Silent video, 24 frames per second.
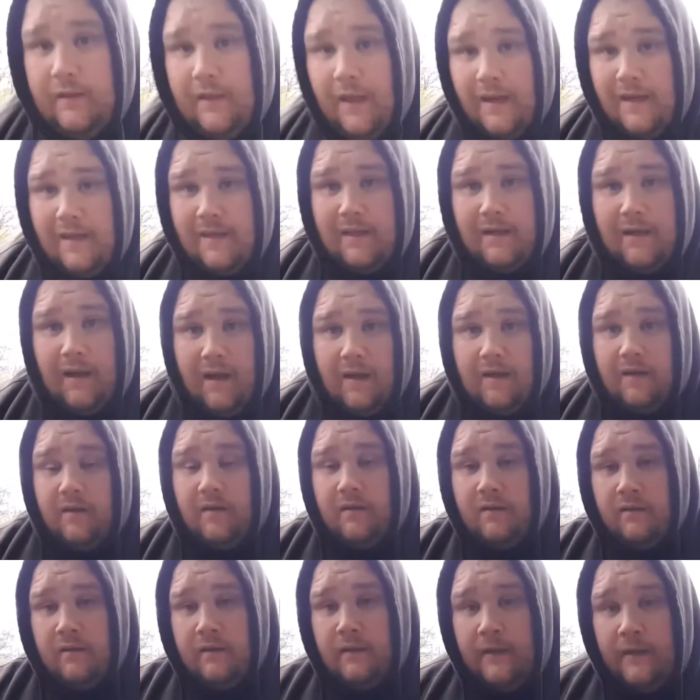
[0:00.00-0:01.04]
a day-to-day,
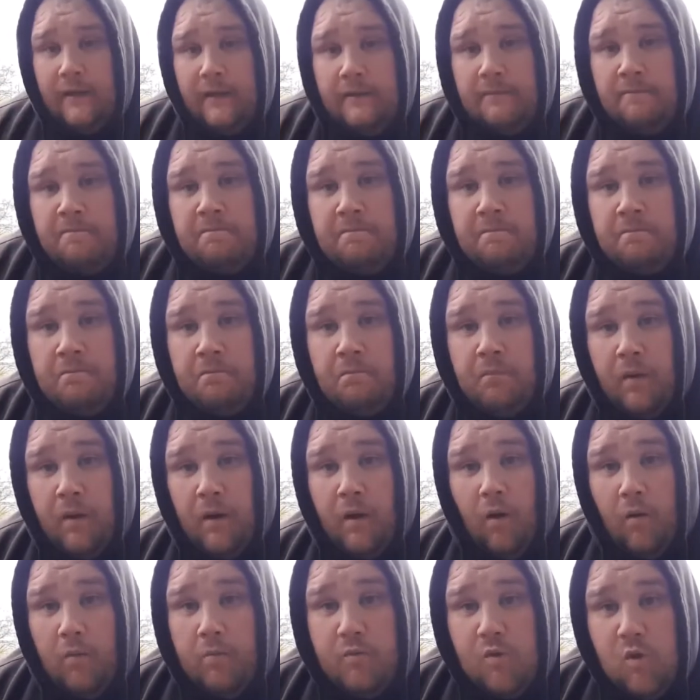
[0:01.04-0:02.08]
you
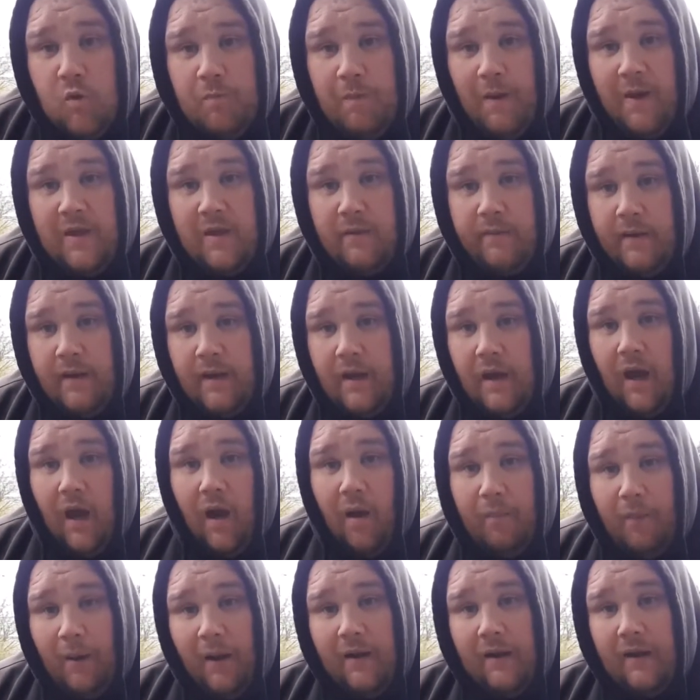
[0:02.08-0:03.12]
know, specimen
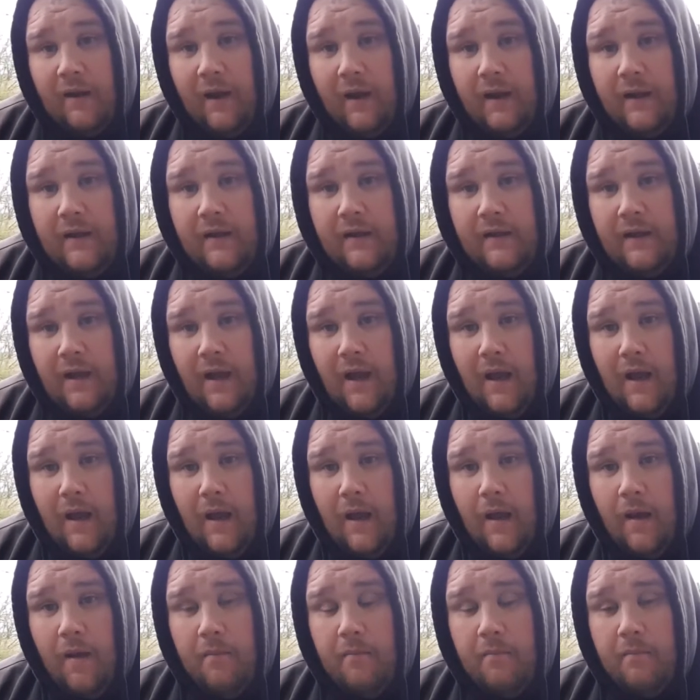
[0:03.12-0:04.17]
carp angler.
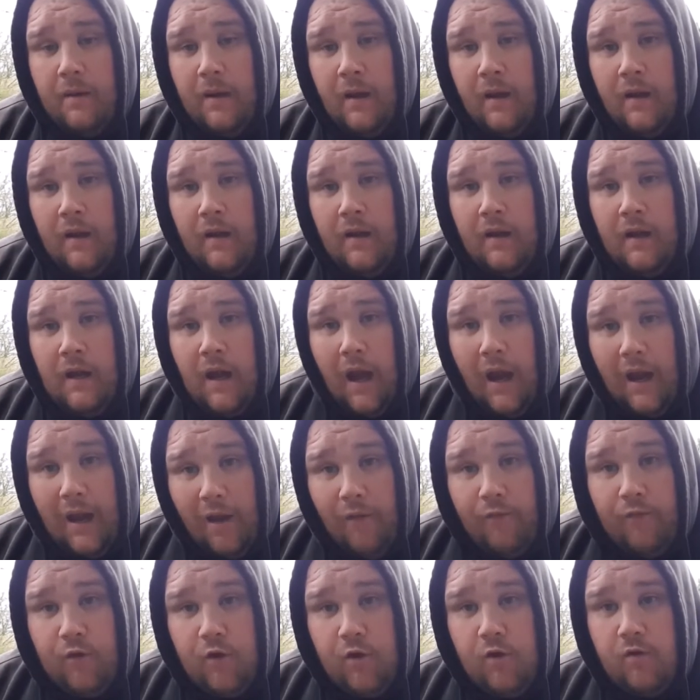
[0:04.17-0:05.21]
I
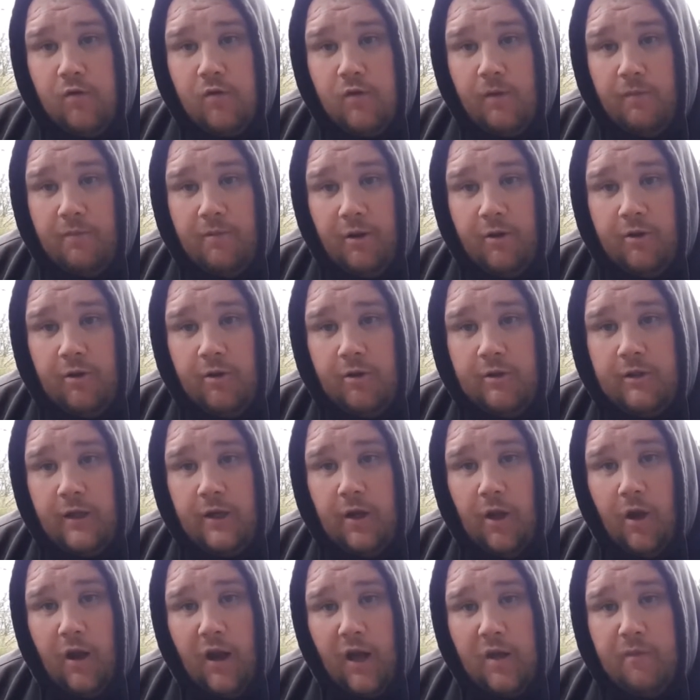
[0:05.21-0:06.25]
have used the product in
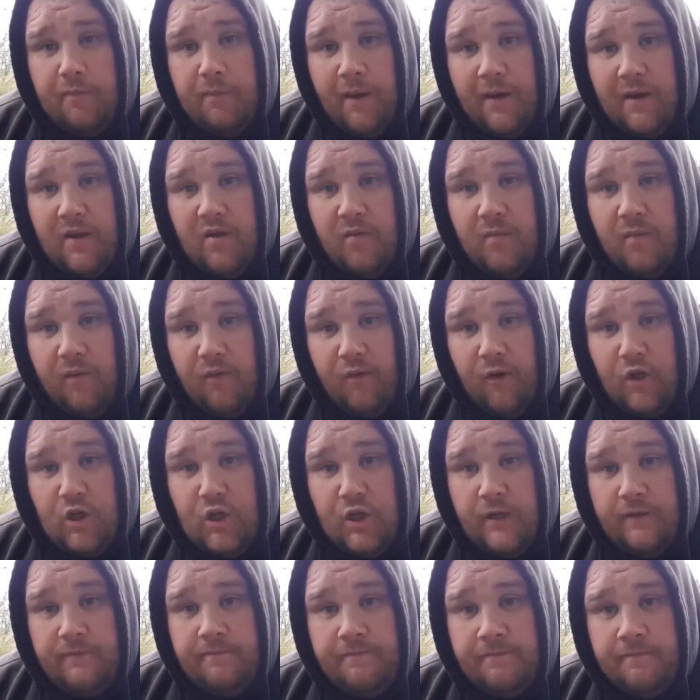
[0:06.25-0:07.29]
all aspects of my
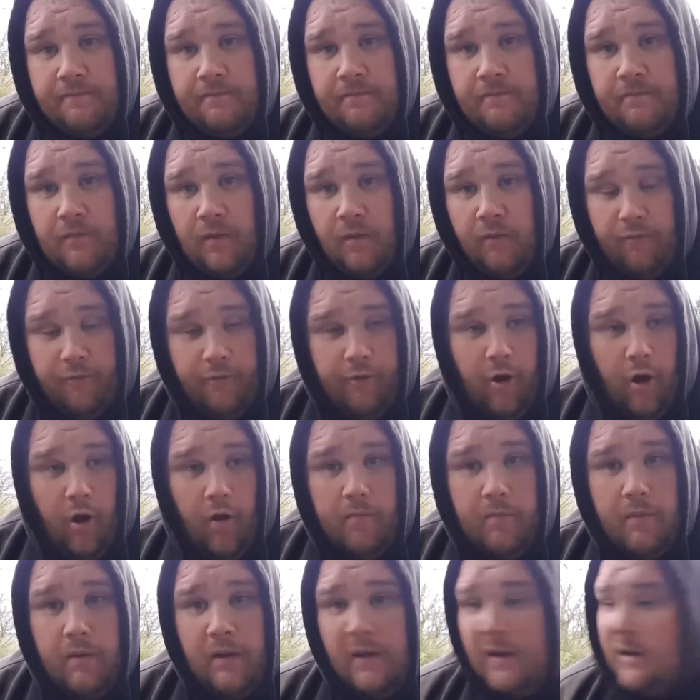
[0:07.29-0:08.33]
fishing,
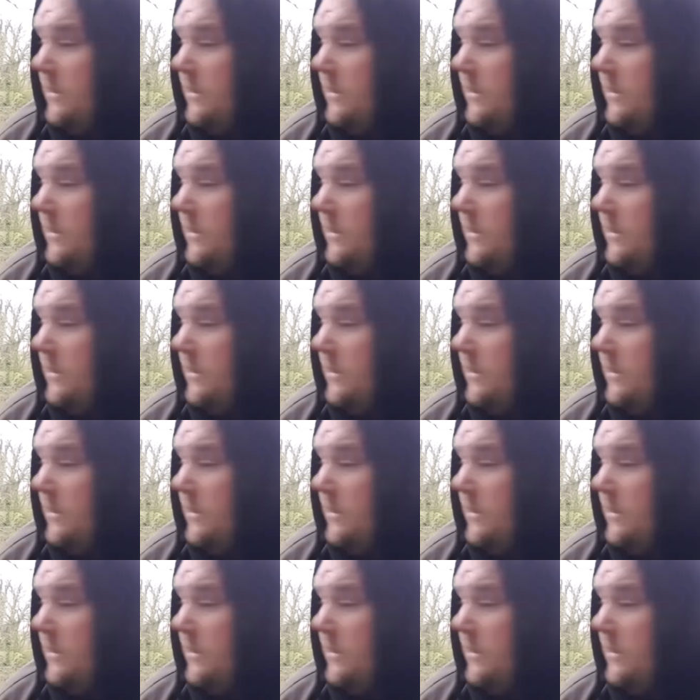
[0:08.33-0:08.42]
from